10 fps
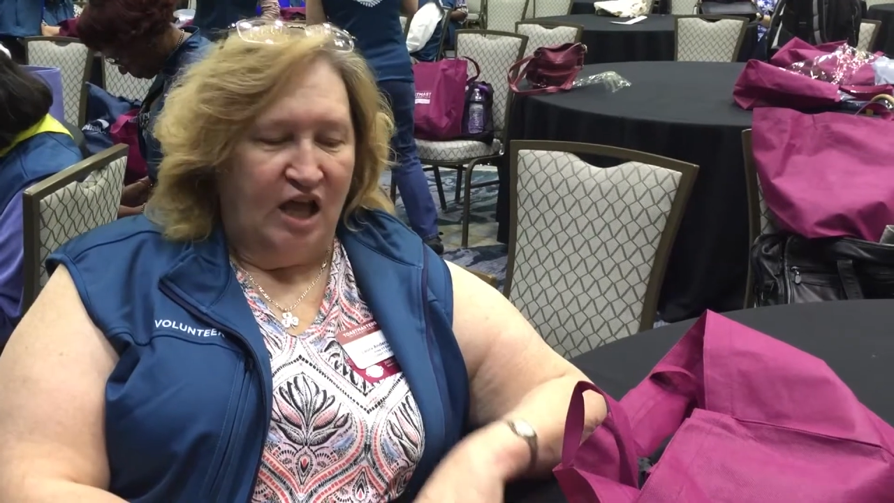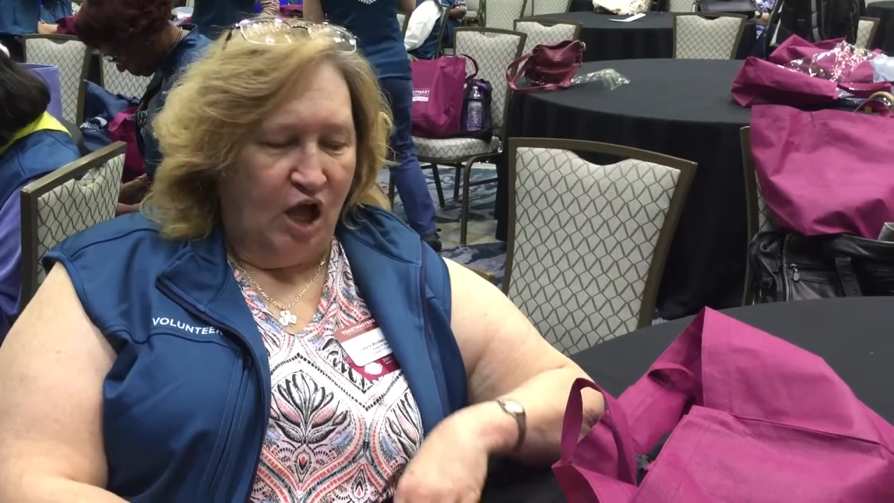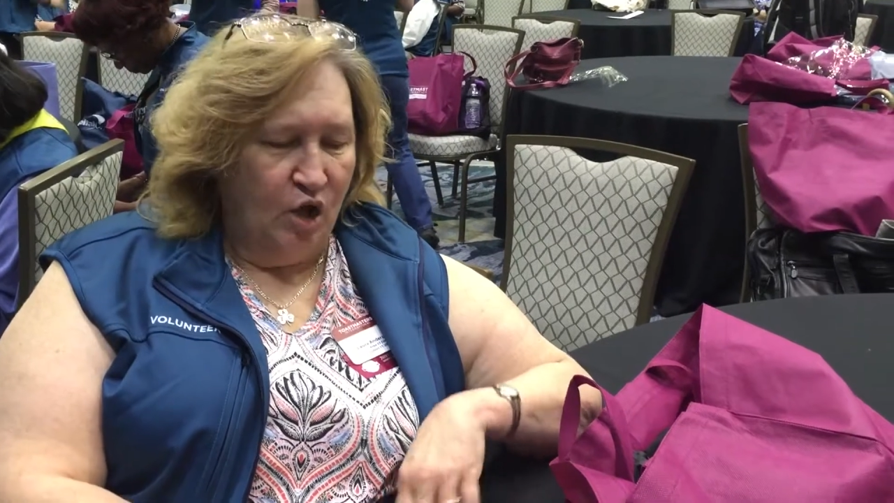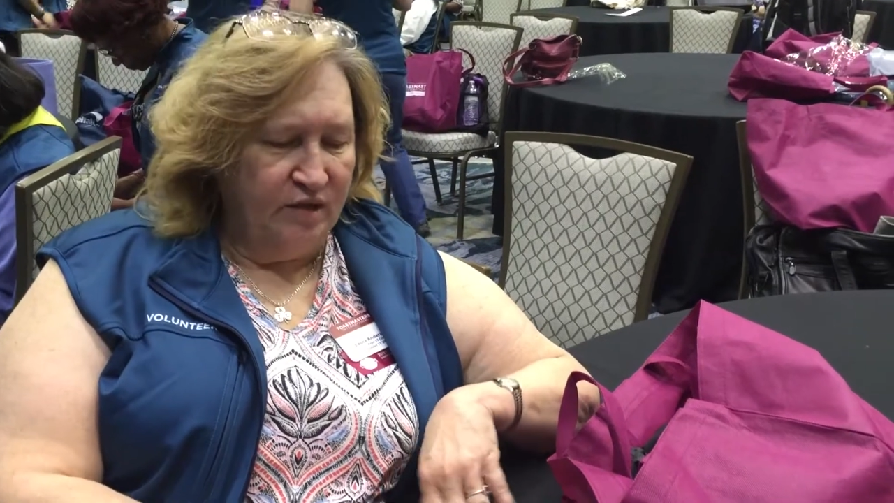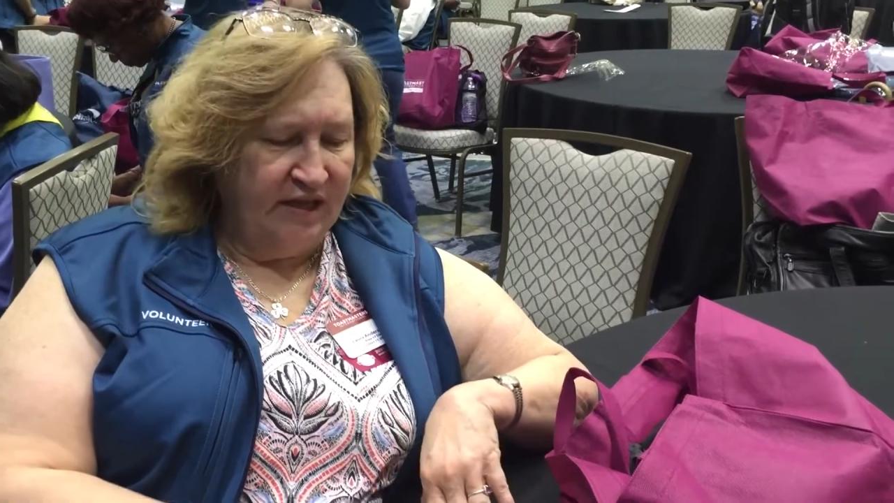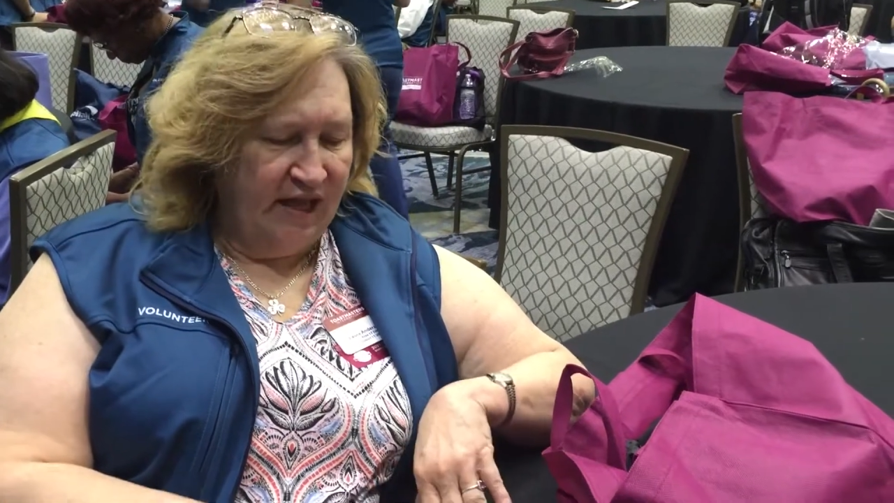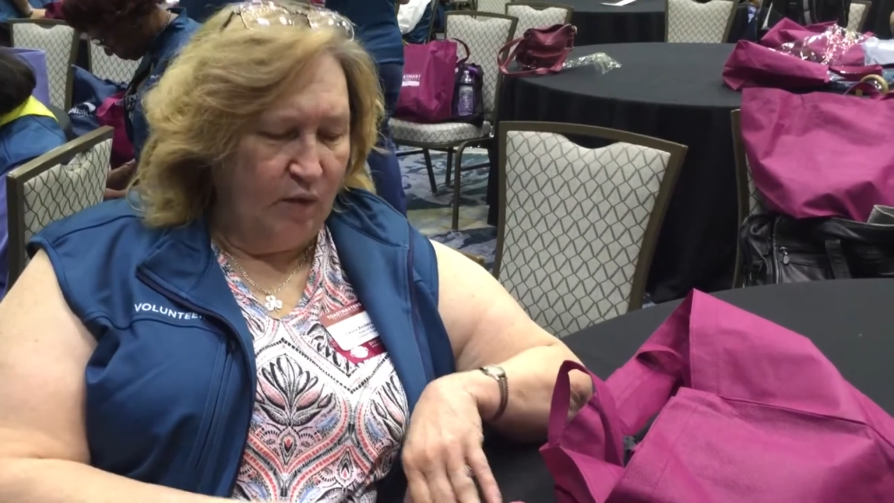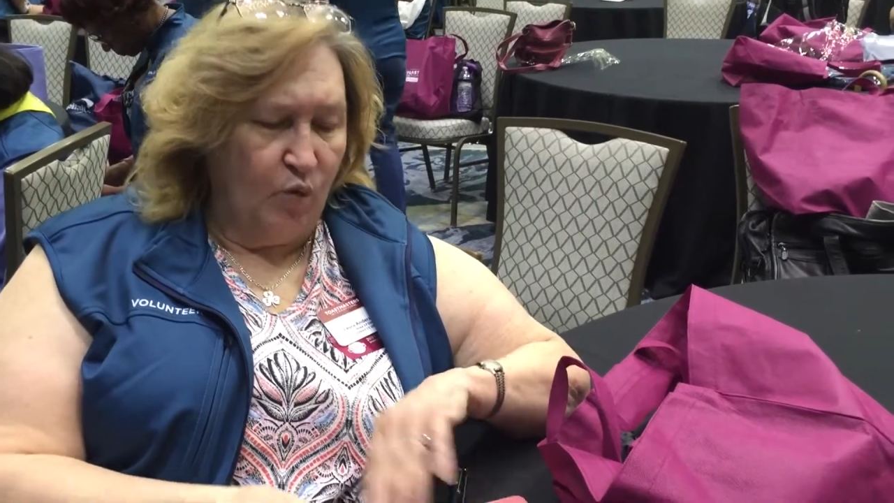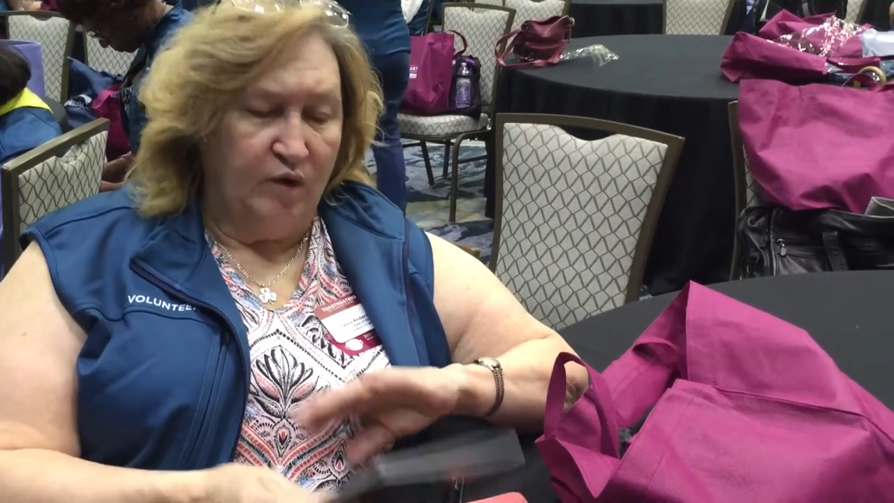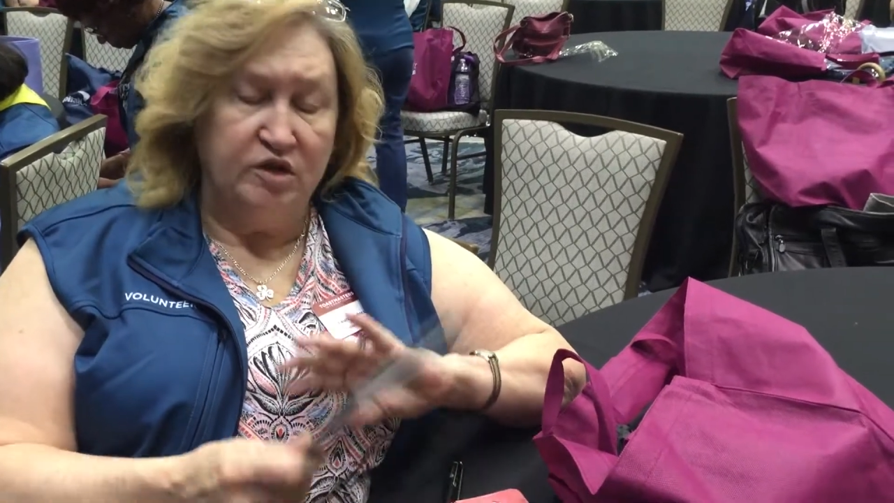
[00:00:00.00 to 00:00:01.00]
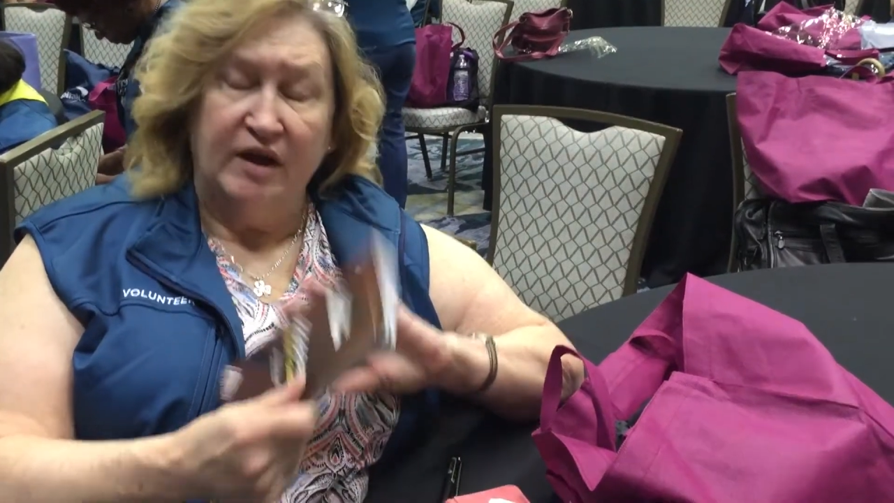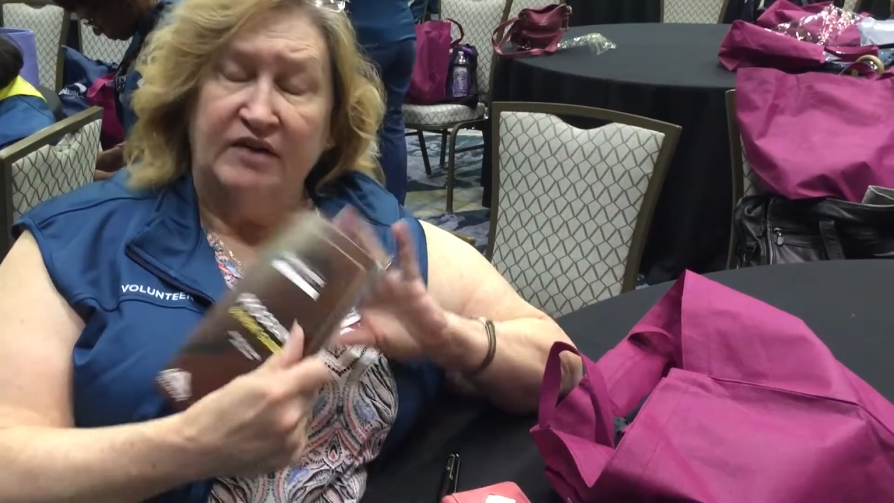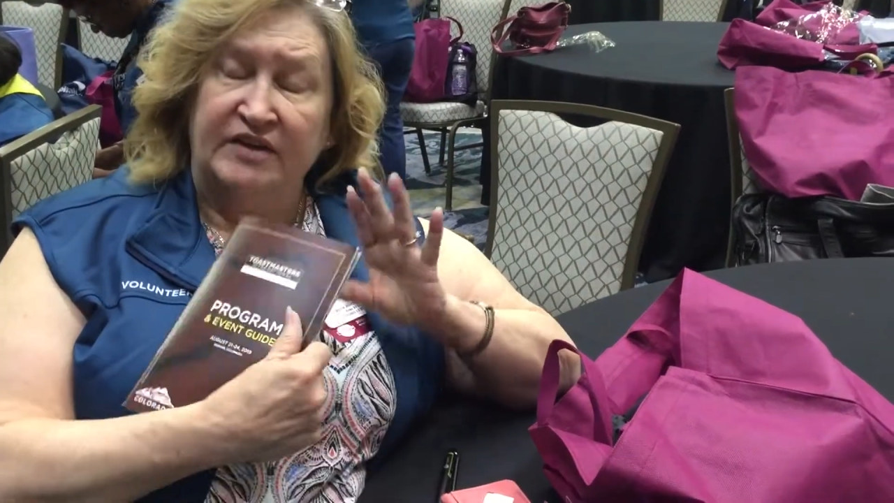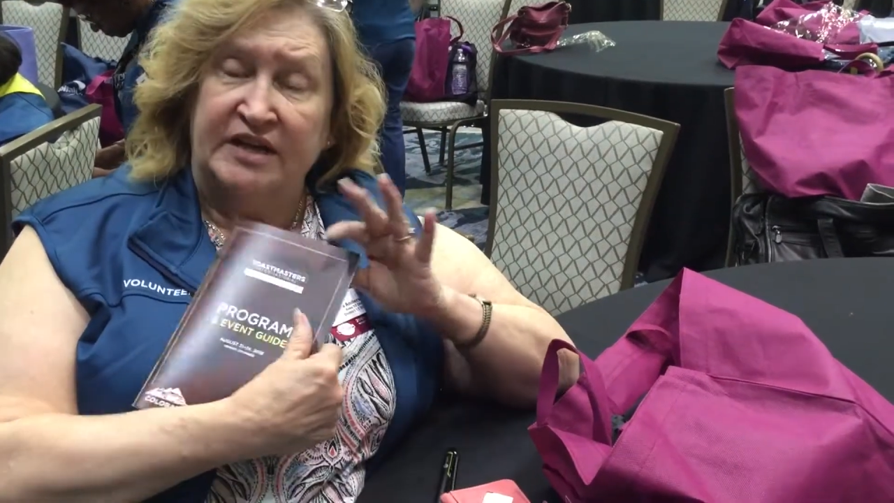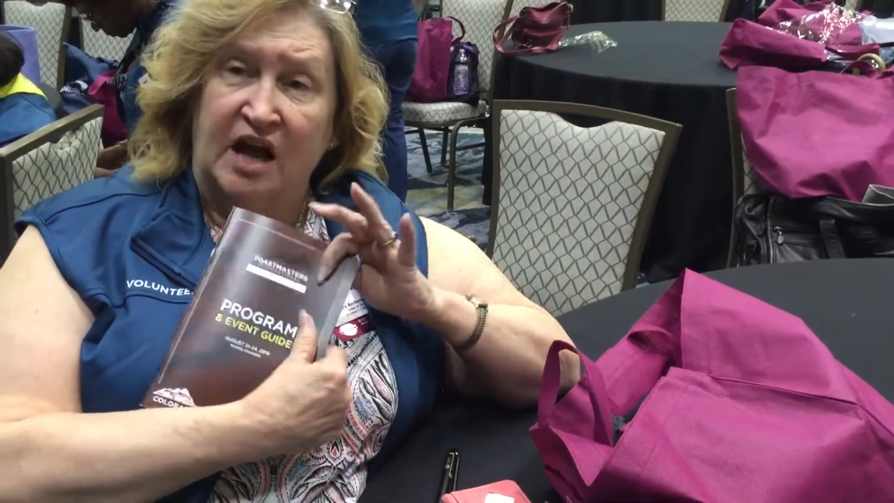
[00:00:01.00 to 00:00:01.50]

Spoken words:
Okay, well, you have a